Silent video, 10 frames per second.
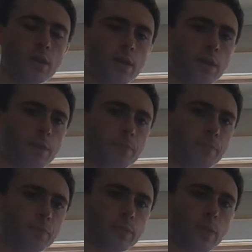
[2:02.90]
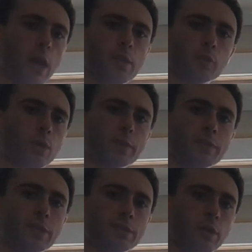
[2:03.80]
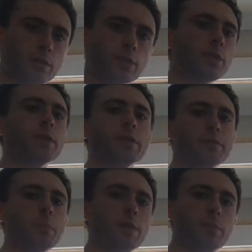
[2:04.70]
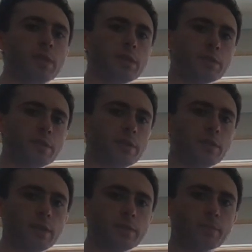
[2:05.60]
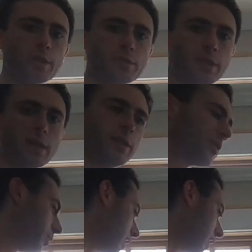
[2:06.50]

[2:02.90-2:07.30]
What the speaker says: either one of these alternatives may be considered, and the pros and cons would